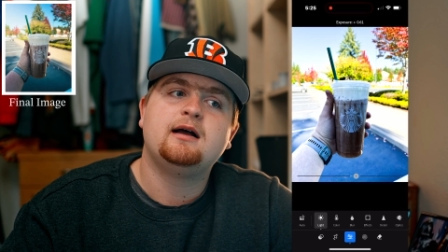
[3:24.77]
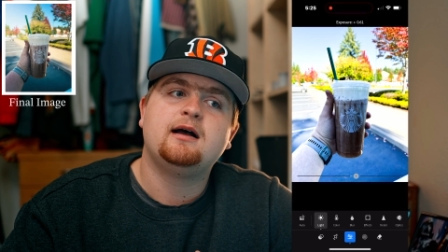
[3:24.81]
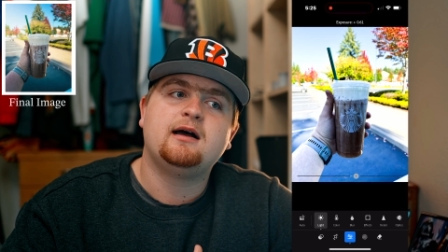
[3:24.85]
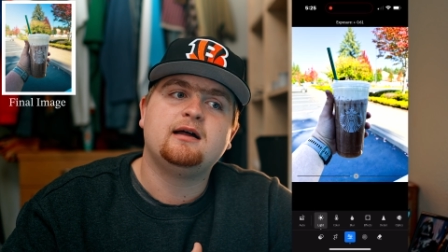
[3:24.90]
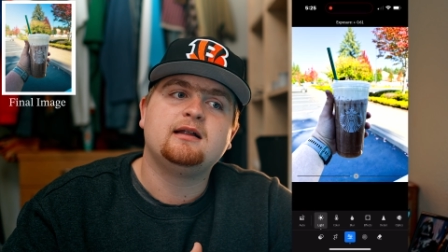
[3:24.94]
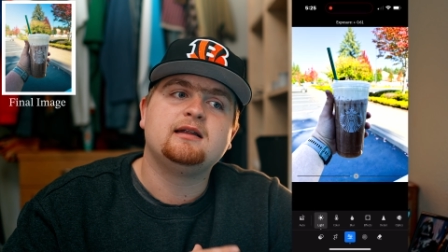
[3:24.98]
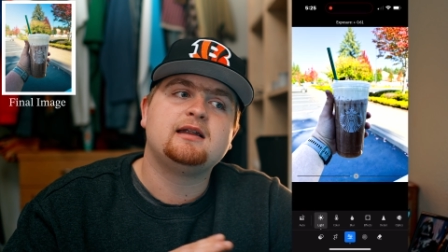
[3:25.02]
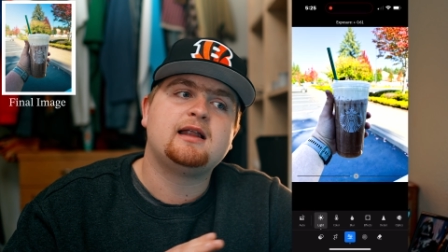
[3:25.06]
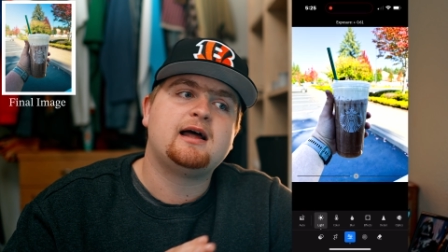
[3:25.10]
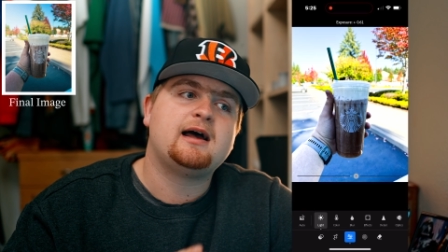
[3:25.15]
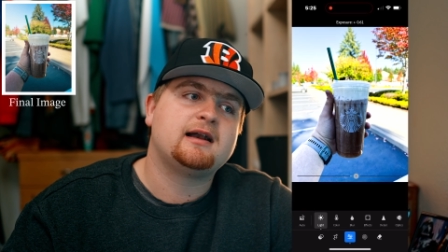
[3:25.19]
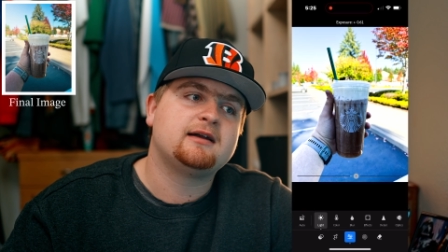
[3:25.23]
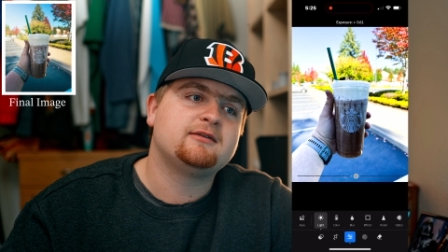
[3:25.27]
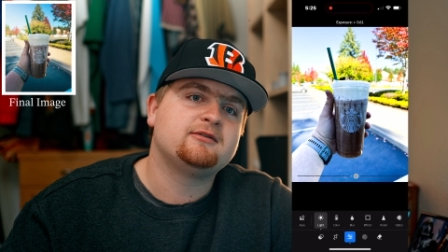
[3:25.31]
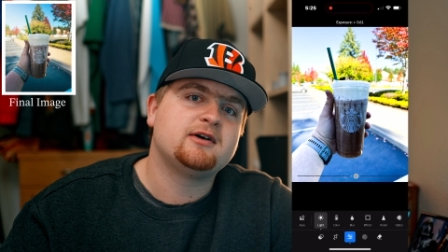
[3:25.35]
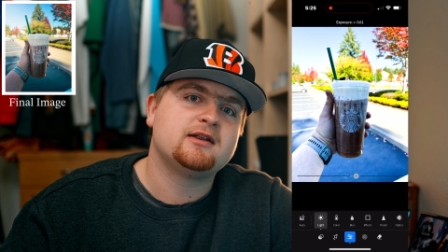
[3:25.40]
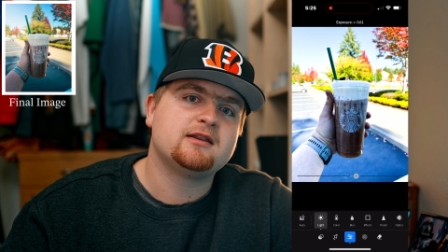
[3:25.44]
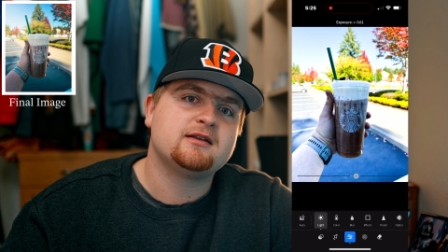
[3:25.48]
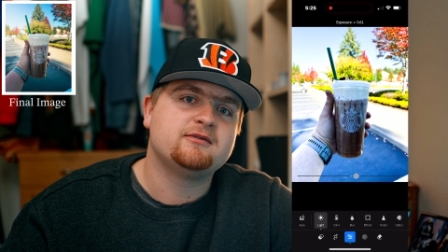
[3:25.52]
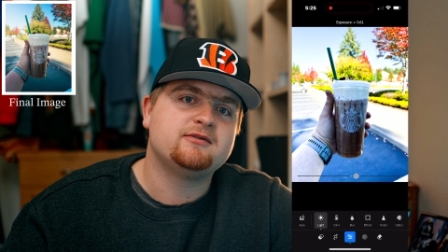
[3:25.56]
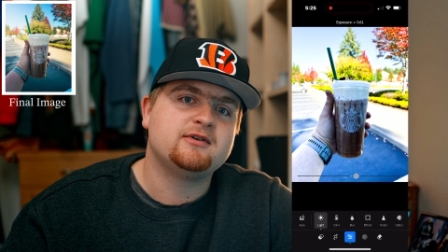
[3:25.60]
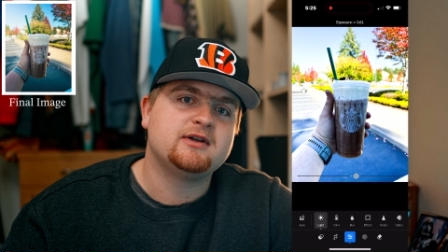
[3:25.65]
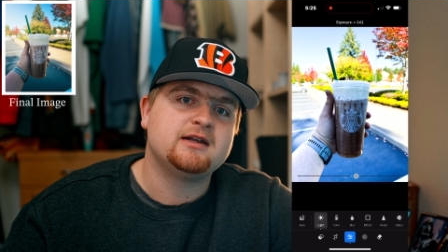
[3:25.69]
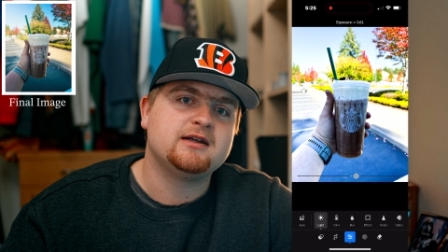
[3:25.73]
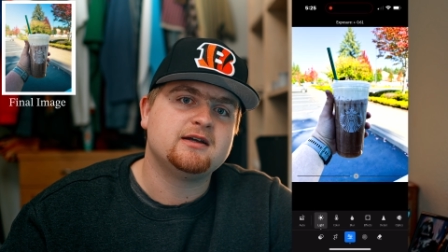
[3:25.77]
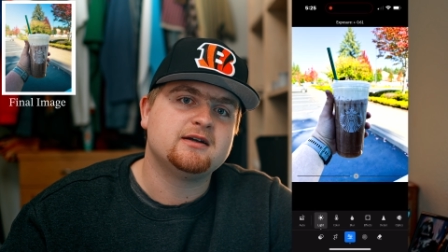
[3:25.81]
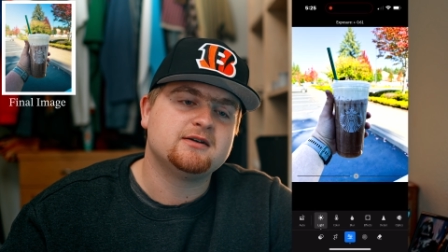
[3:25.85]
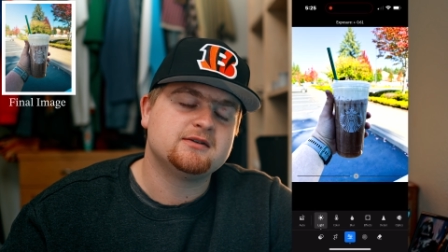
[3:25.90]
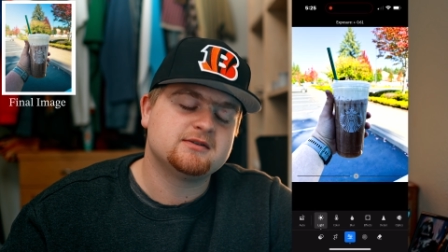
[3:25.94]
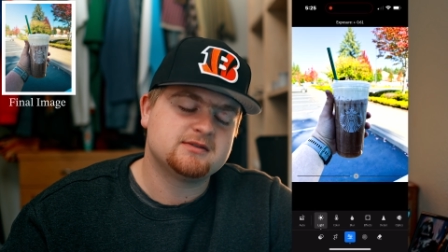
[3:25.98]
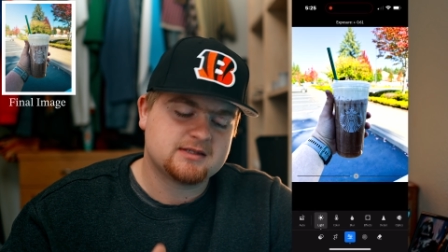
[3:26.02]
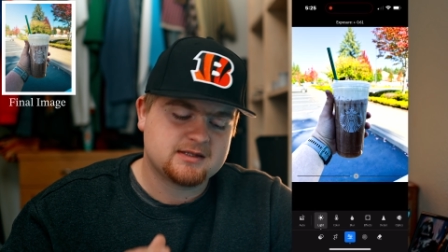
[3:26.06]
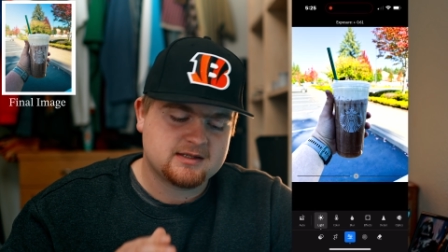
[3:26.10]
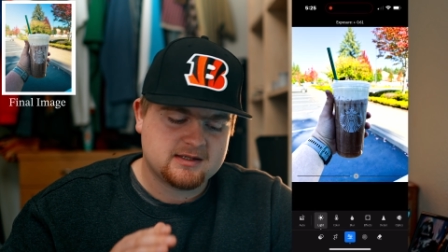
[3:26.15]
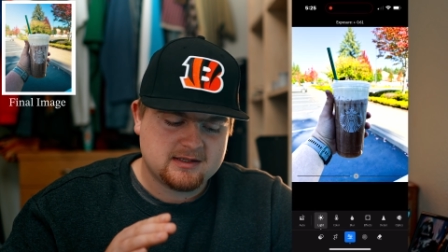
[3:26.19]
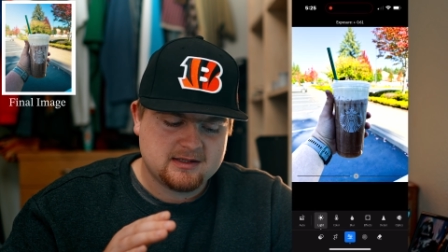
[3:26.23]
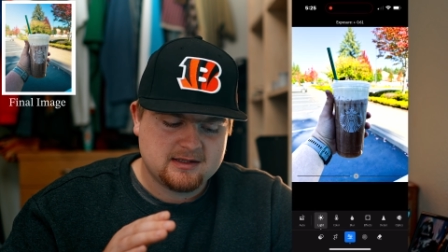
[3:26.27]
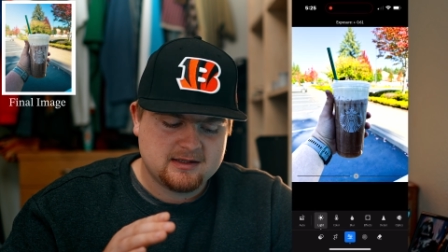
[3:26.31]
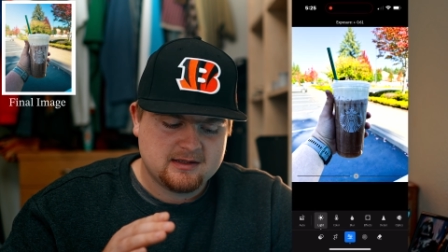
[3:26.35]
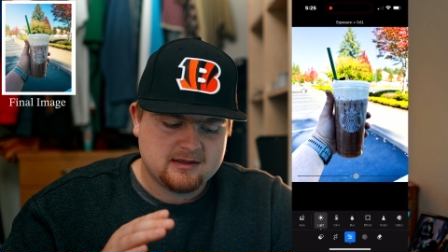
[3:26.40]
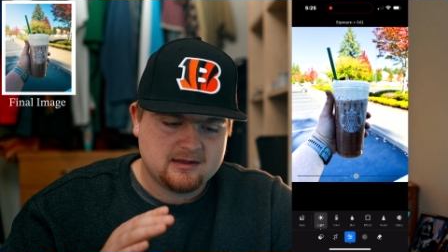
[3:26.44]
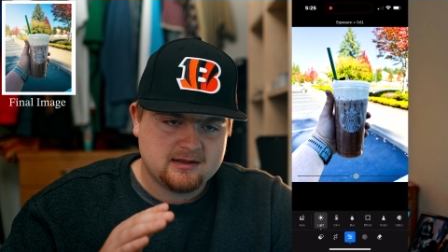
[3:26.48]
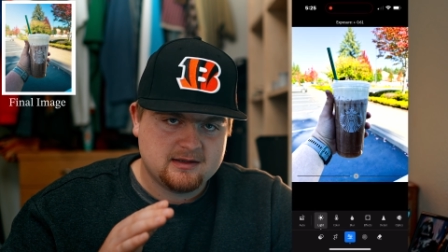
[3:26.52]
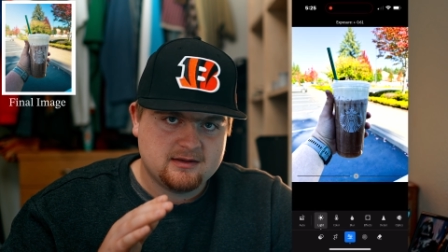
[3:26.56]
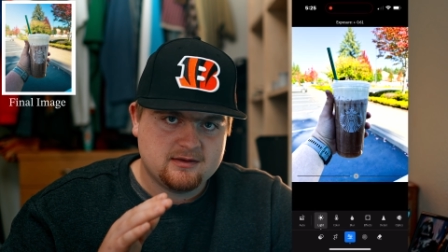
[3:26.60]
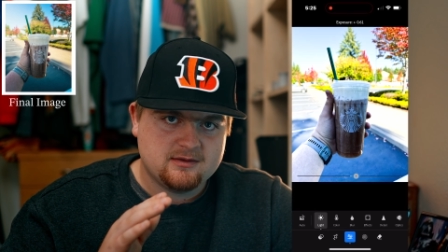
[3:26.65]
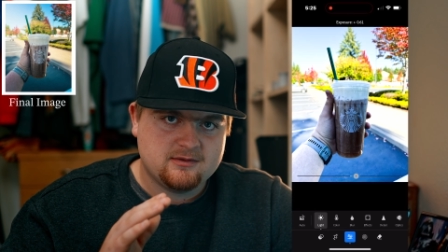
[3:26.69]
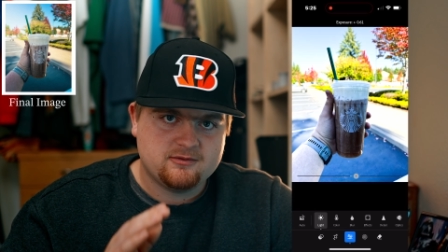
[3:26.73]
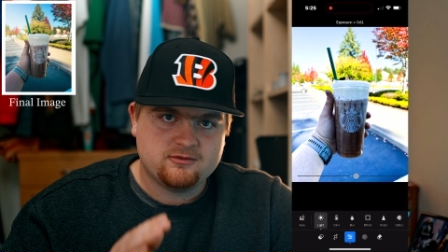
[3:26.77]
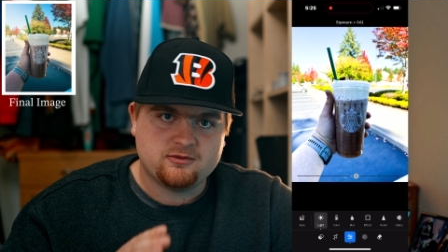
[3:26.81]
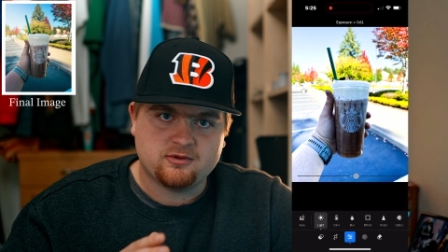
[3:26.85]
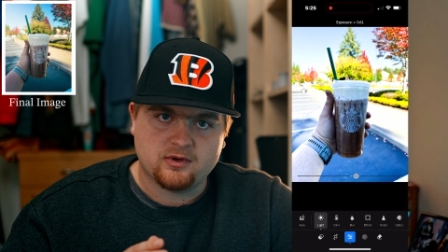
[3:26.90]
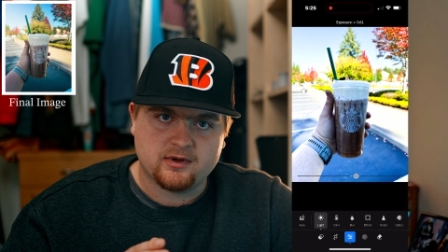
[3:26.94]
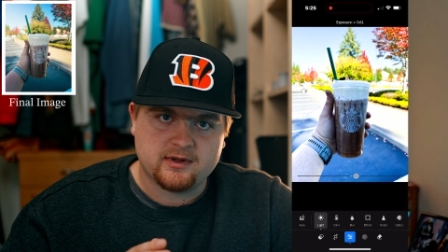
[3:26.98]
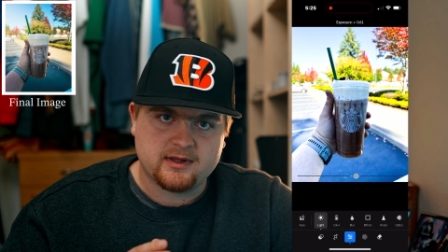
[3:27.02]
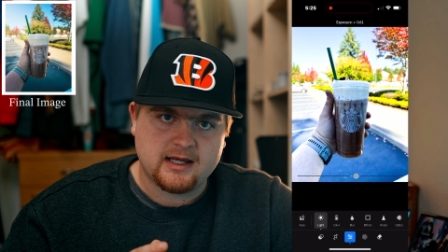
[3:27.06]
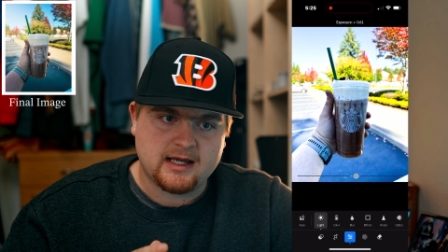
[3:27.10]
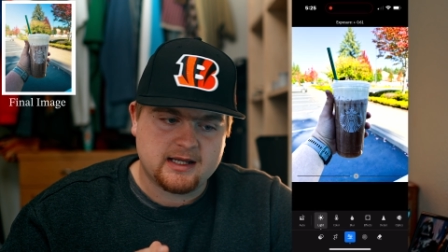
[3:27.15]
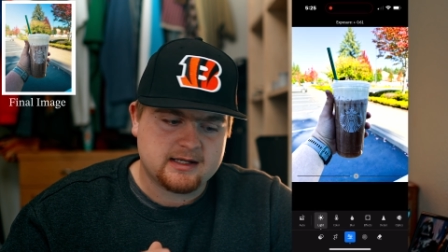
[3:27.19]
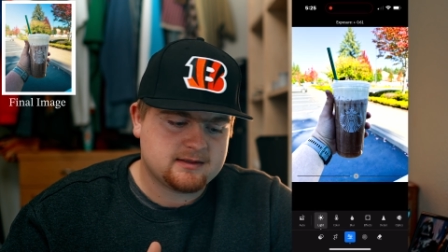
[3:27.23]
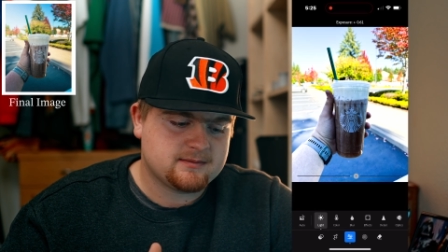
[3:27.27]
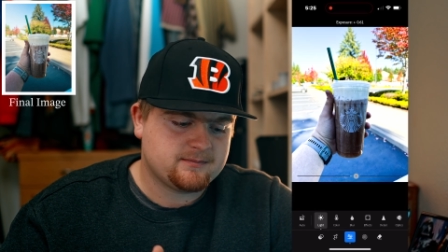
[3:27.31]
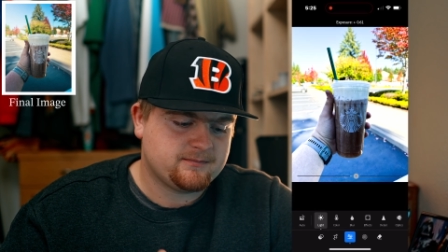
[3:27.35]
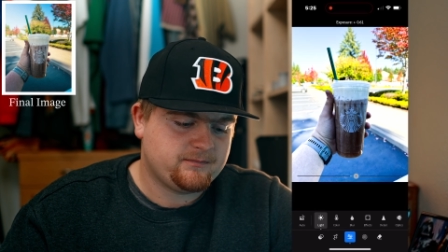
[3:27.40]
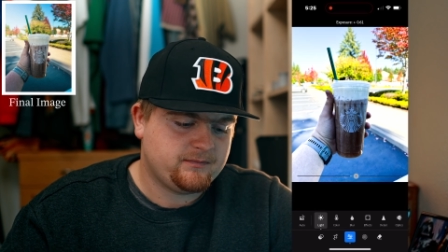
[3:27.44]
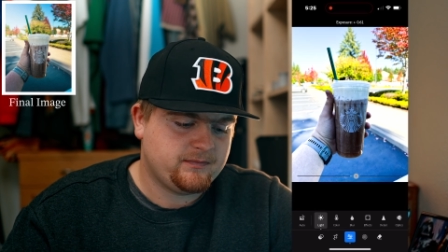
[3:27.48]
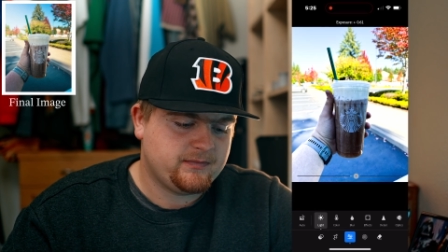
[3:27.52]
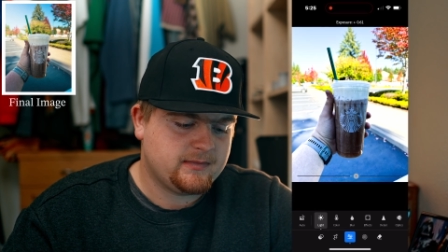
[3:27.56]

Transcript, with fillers: a lot of other videos for that.